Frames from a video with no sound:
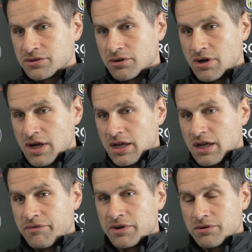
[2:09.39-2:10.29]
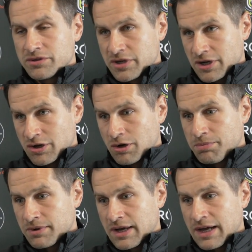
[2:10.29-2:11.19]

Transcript: So if we don't turn up,